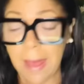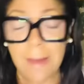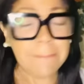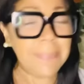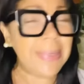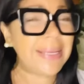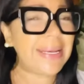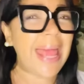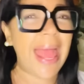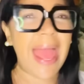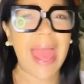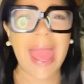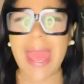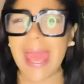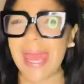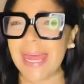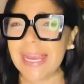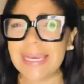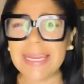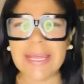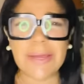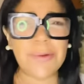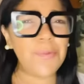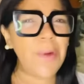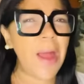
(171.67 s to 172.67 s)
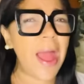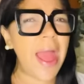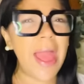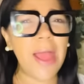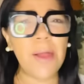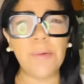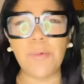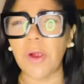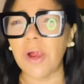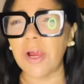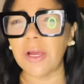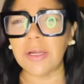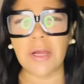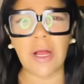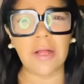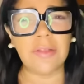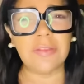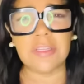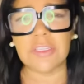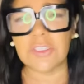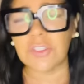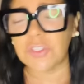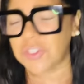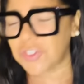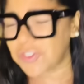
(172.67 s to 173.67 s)
But anyway, word on
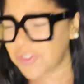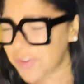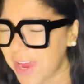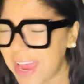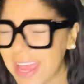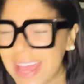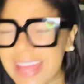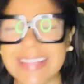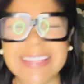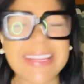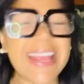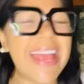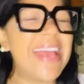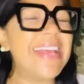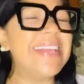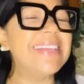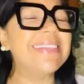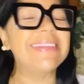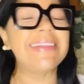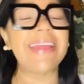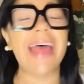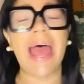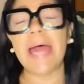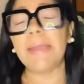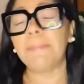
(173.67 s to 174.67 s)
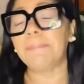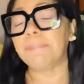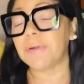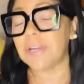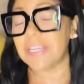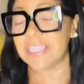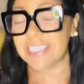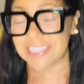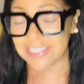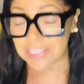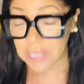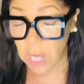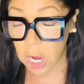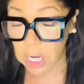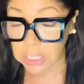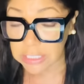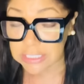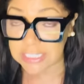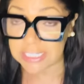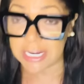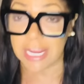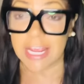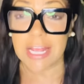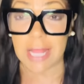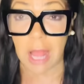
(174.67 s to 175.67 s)
the street is that Prince
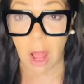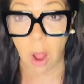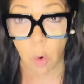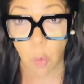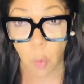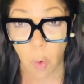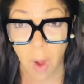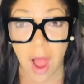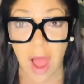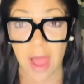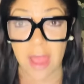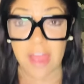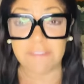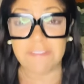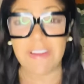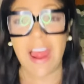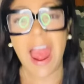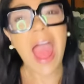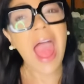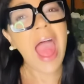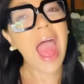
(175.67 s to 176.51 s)
Odinga wife